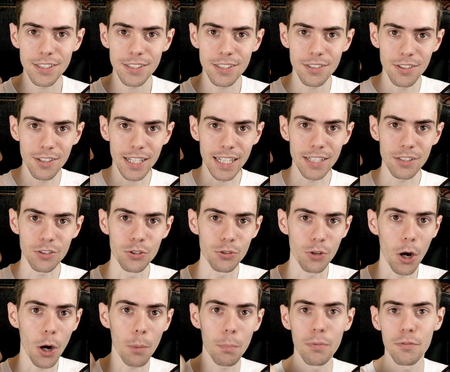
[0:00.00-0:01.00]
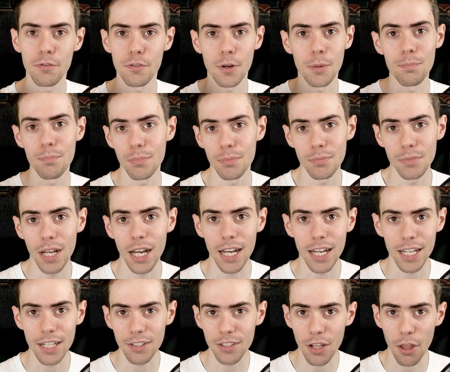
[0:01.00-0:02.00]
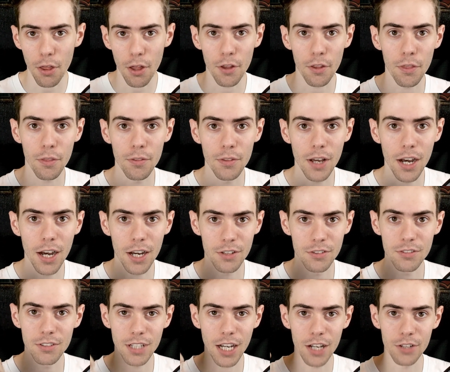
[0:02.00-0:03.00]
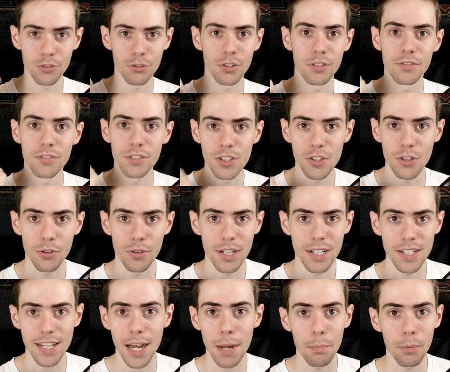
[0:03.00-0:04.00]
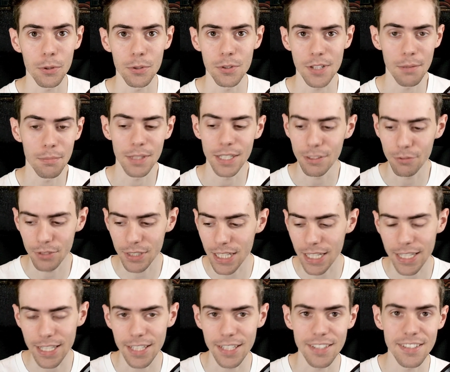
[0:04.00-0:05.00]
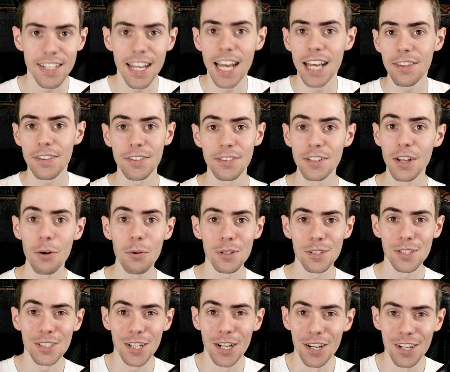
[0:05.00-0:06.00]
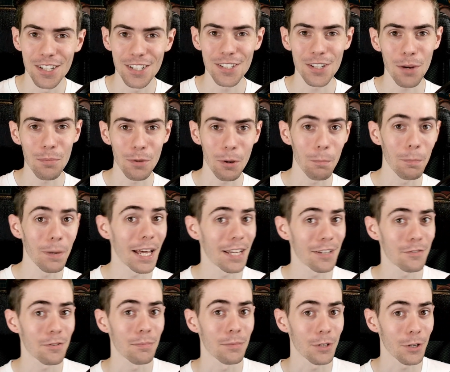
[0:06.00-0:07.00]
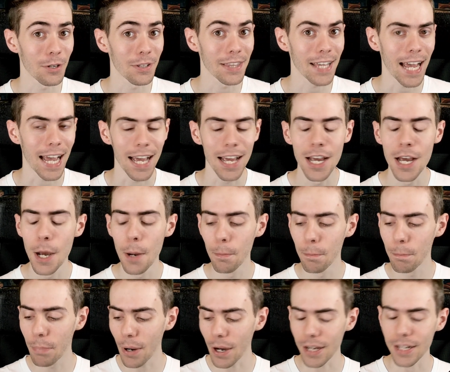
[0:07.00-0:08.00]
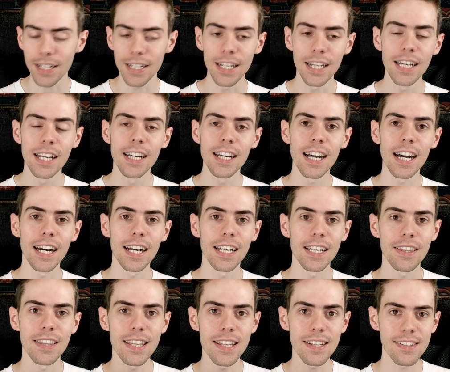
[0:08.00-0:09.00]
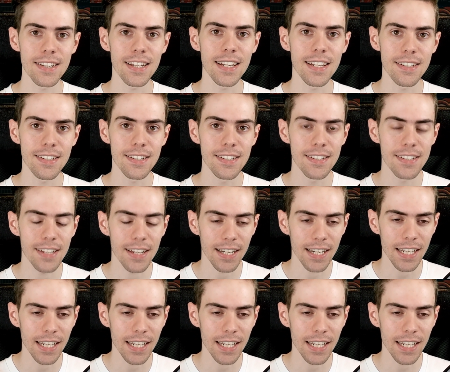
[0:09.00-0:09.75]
like drop from 100 stories up or something ridiculous. No one's going to stop your players from doing that. But this is...